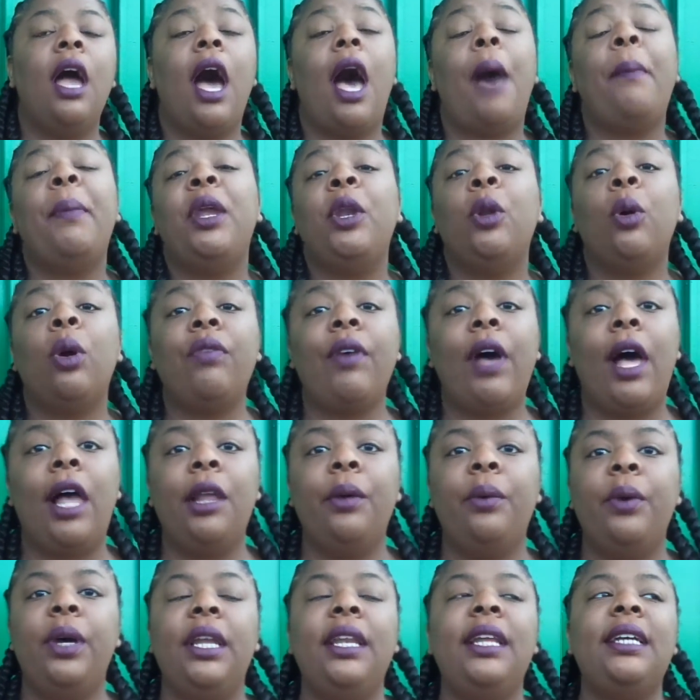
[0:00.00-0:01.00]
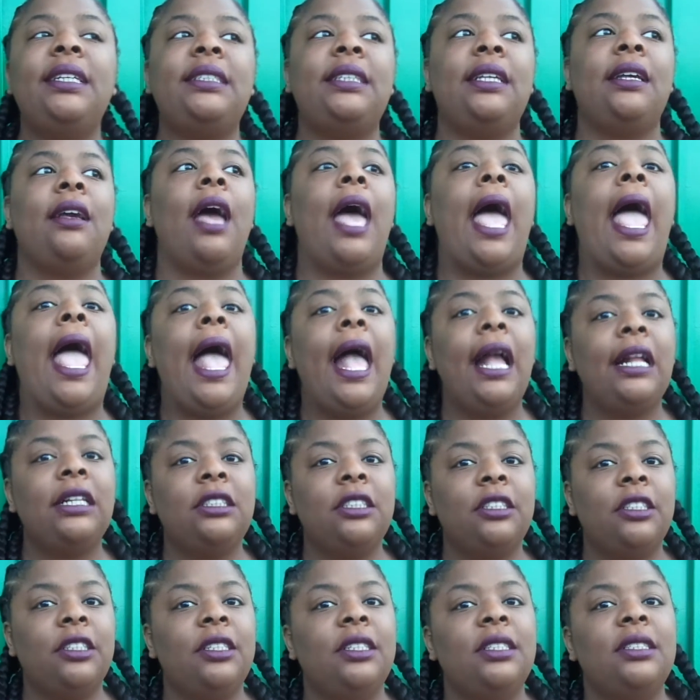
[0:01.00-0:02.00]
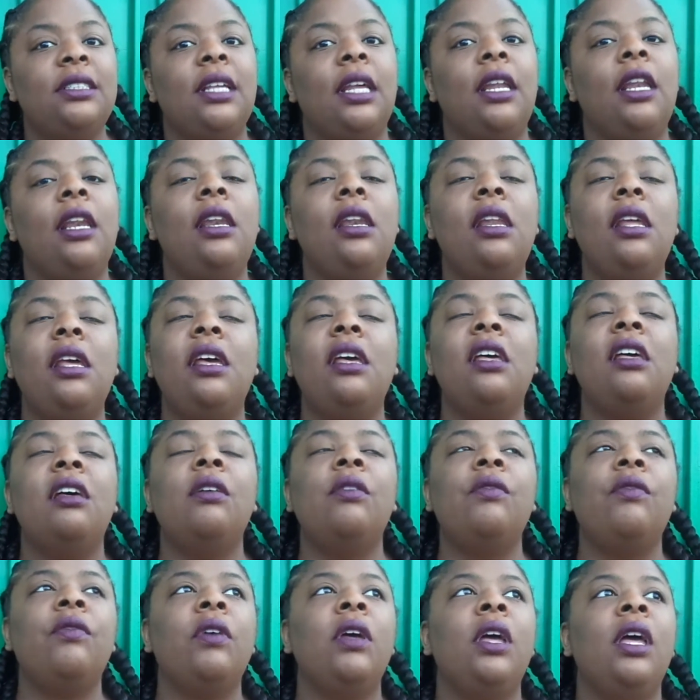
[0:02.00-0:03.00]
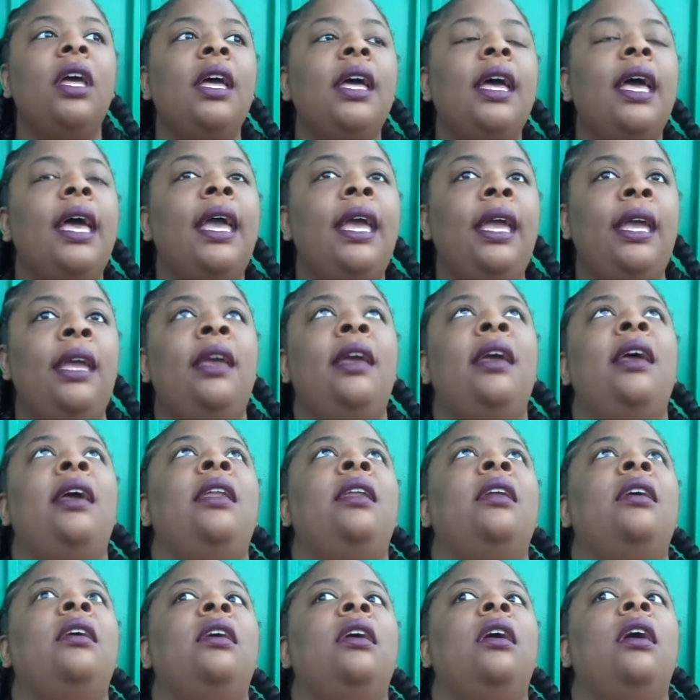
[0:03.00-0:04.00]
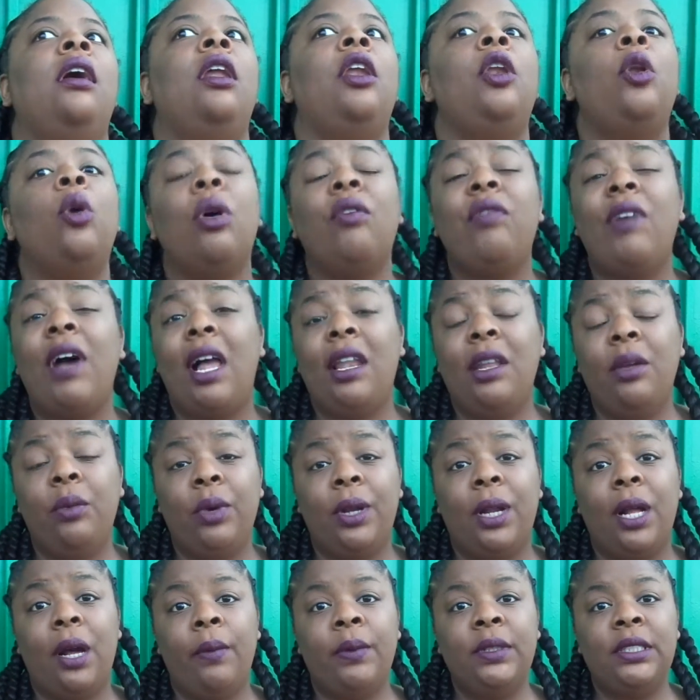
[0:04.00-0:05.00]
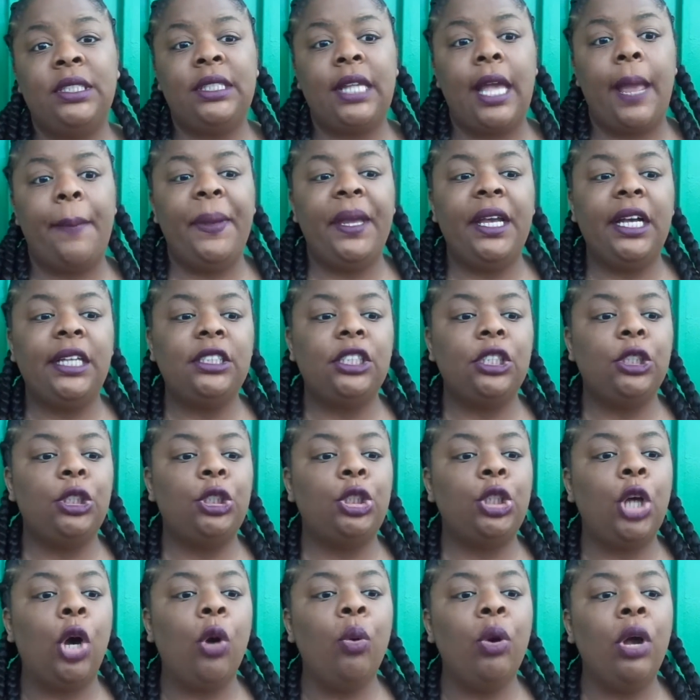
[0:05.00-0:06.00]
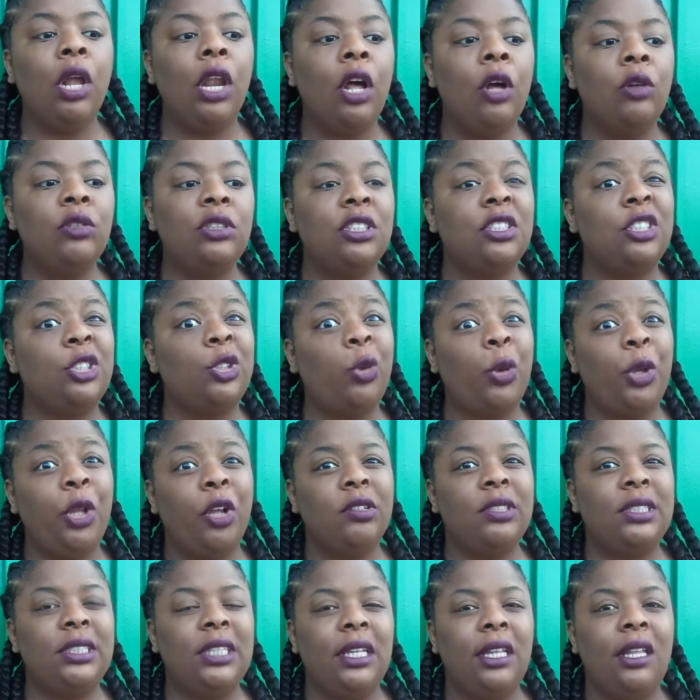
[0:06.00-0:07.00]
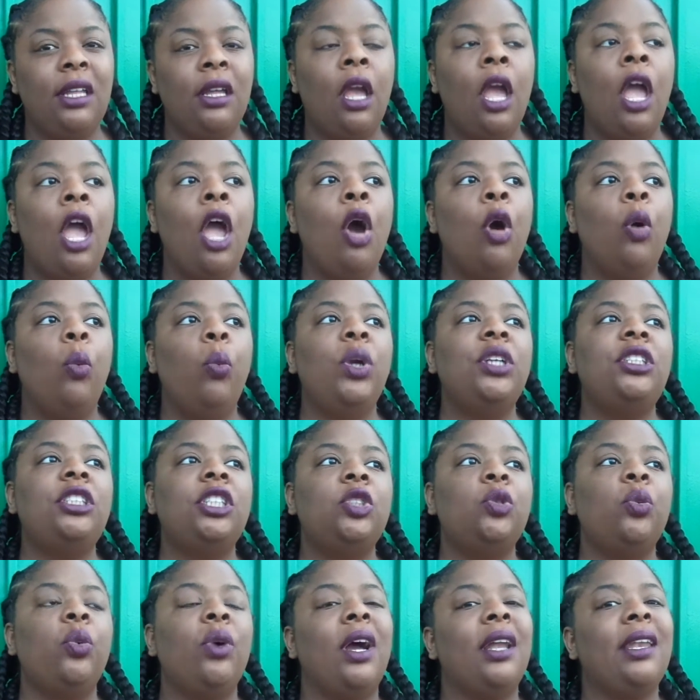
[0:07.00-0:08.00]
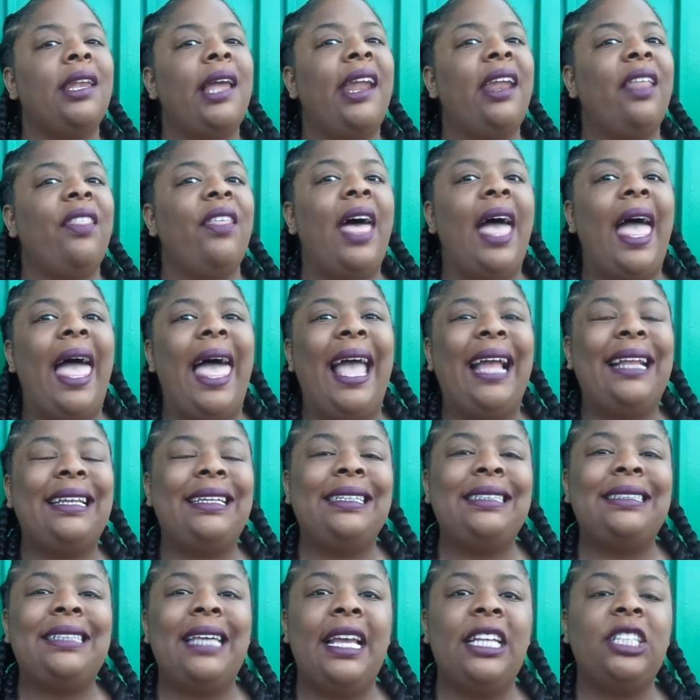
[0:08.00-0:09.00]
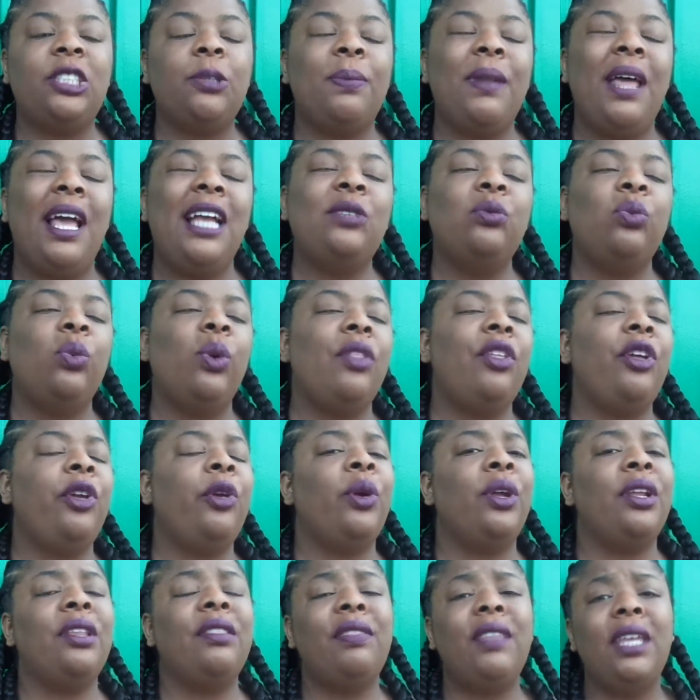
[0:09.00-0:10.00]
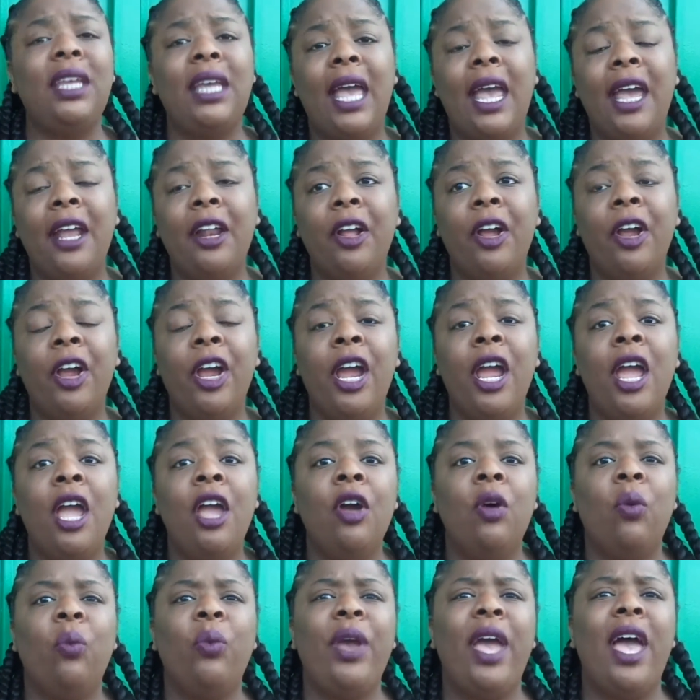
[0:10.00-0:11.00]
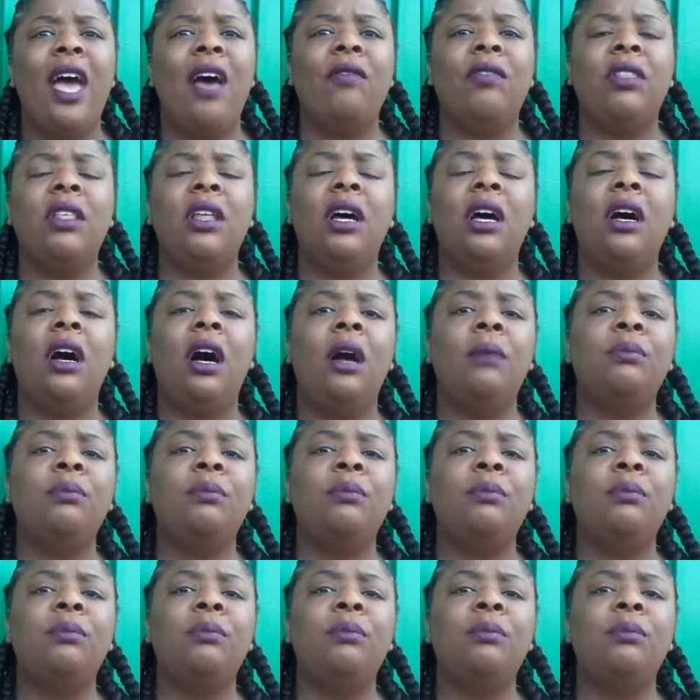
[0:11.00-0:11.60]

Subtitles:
I'm in North Hollywood. Listen, actors live in North Hollywood, I would say, because it's so close to Studio City, which is where a lot of the acting takes place. Whether you're in theater, we have the